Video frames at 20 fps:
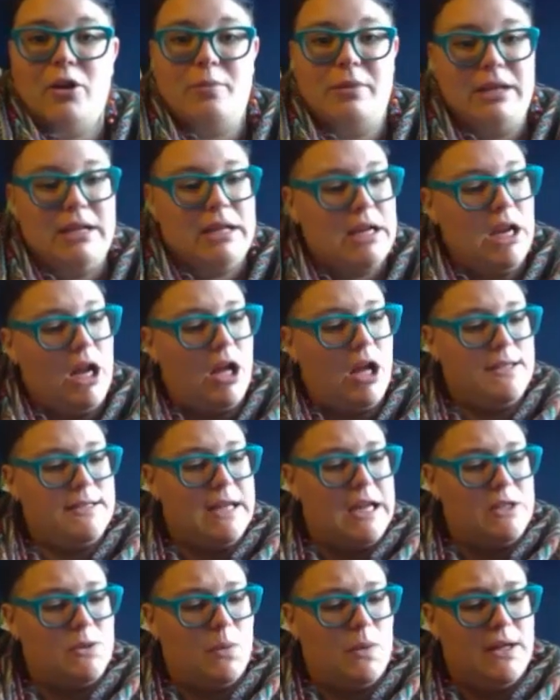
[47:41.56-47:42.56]
I'll be knitting on
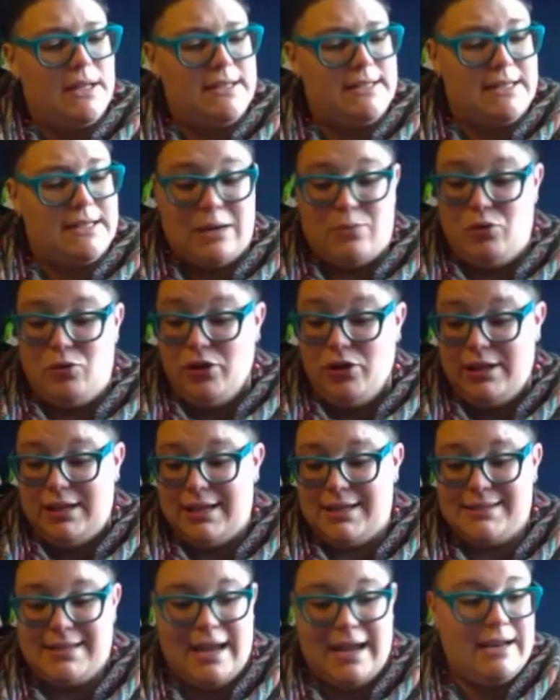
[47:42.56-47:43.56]
size 1s, and I'm really
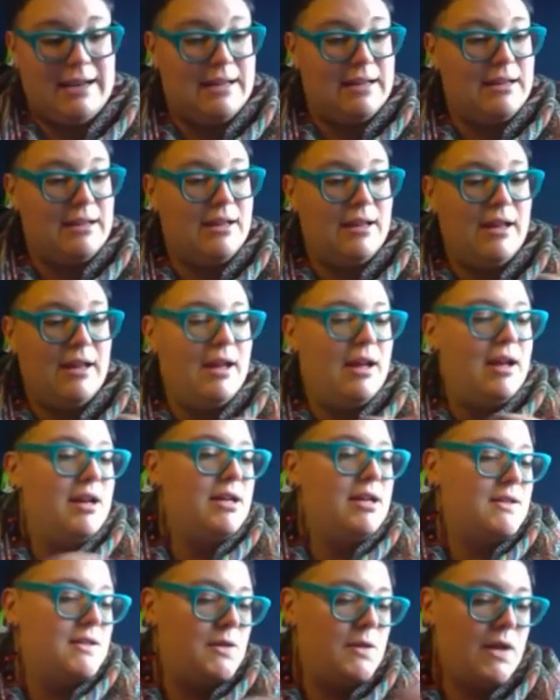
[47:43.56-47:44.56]
excited.
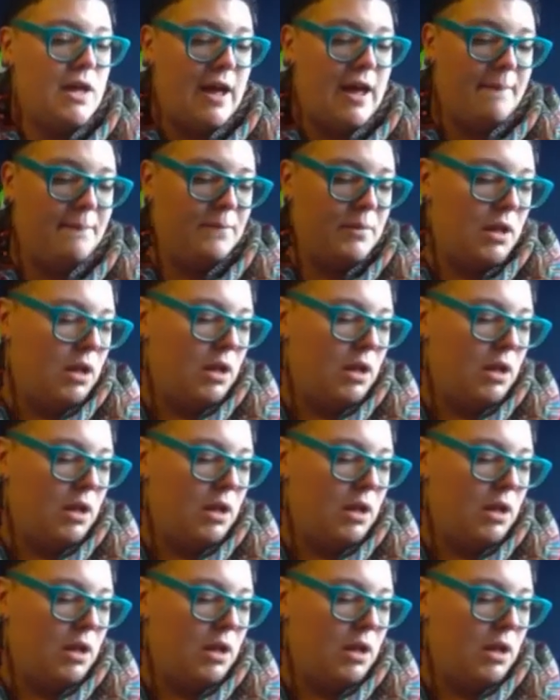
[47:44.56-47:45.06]
So yeah,